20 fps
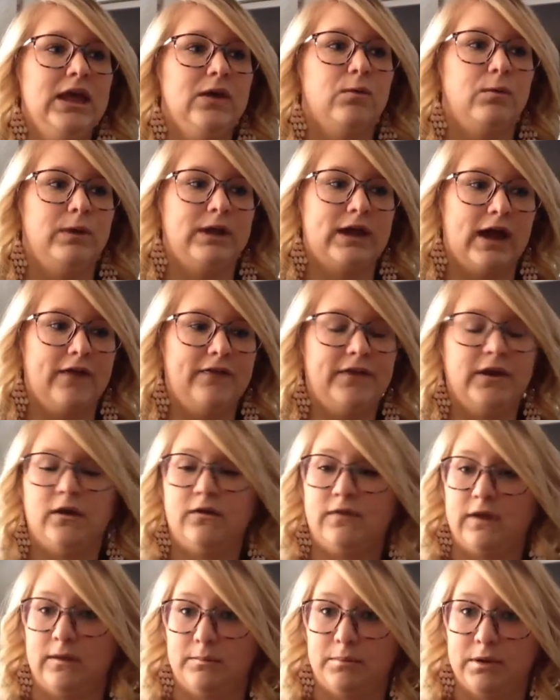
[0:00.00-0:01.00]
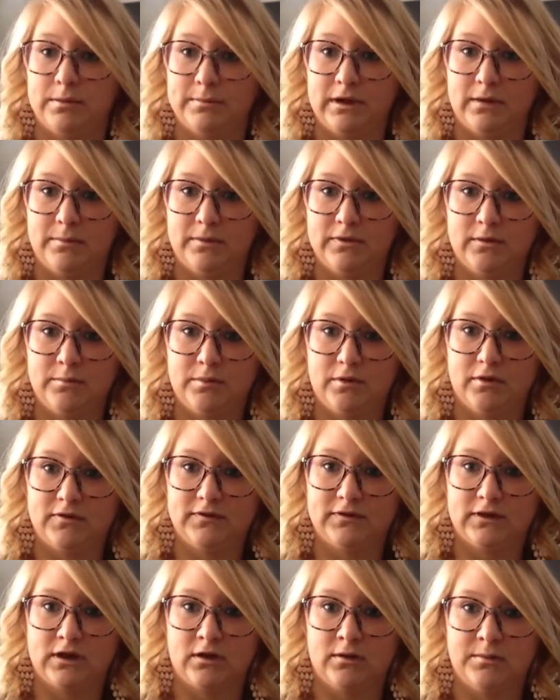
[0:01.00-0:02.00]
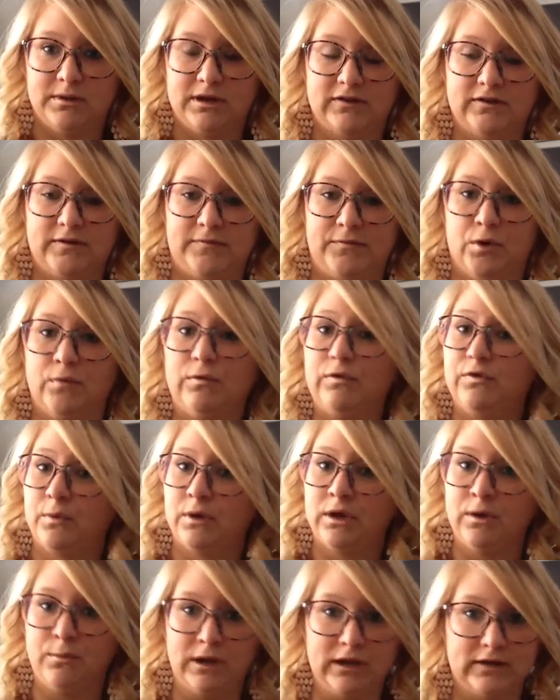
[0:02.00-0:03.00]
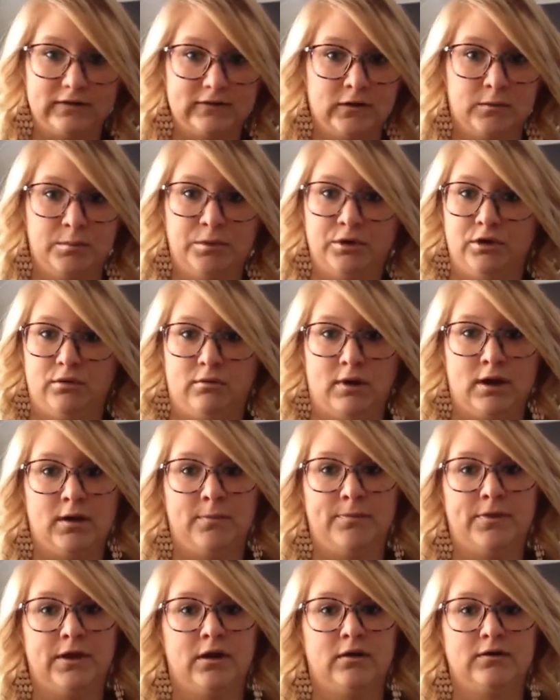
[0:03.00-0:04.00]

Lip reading: We got there, they put me up in the birth center because if you're over 20 weeks, they'll put you right up there